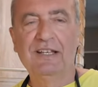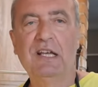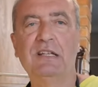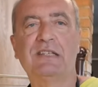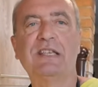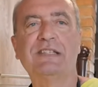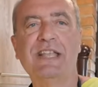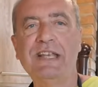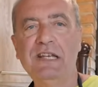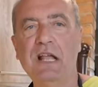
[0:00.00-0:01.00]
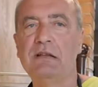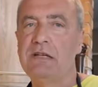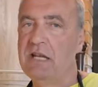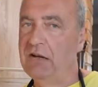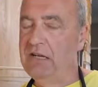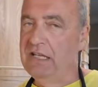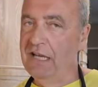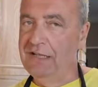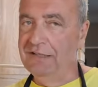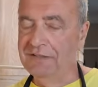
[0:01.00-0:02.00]
And since then, now and
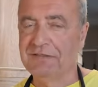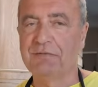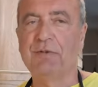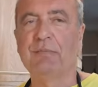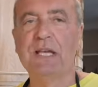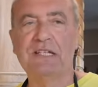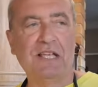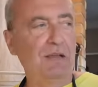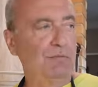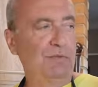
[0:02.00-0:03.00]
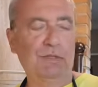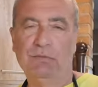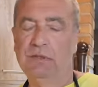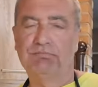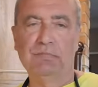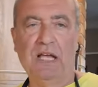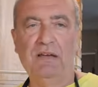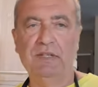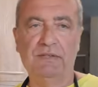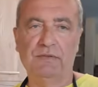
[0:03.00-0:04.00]
again, we make some and we
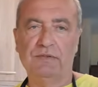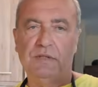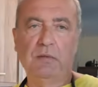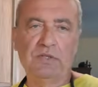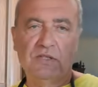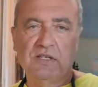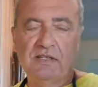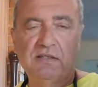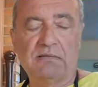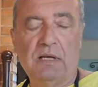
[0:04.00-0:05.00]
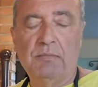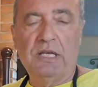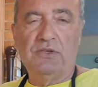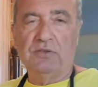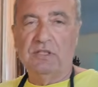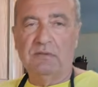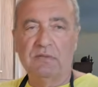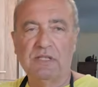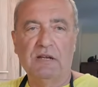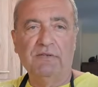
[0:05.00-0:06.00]
have it for sandwiches, as I mentioned and
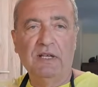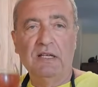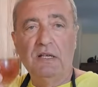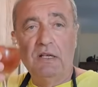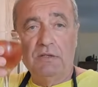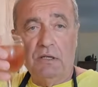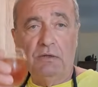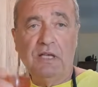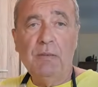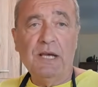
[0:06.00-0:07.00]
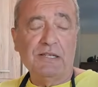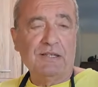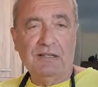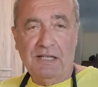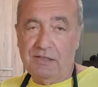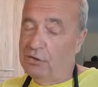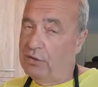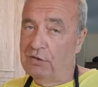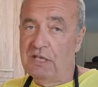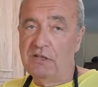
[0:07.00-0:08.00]
stuff. So, Yamas, let's do
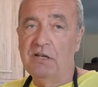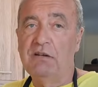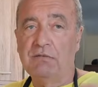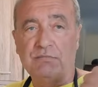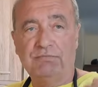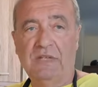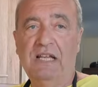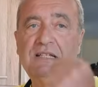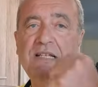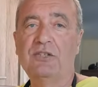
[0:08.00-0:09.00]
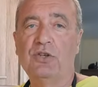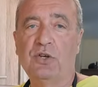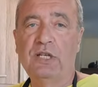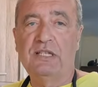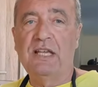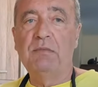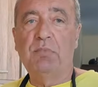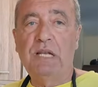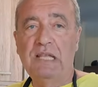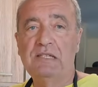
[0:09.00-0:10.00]
it together and enjoy it, and
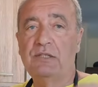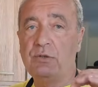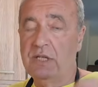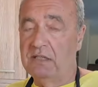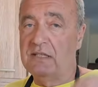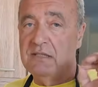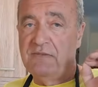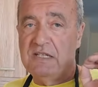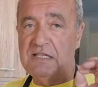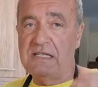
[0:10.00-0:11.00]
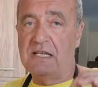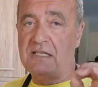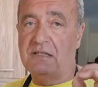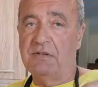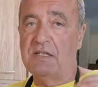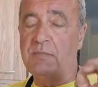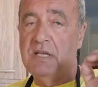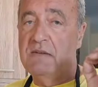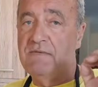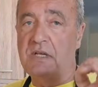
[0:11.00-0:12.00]
please do it. It's a fantastic
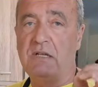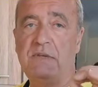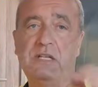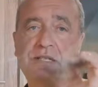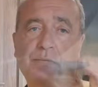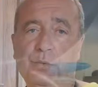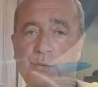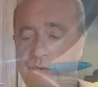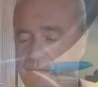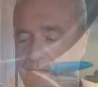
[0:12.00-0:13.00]
recipe and very simple.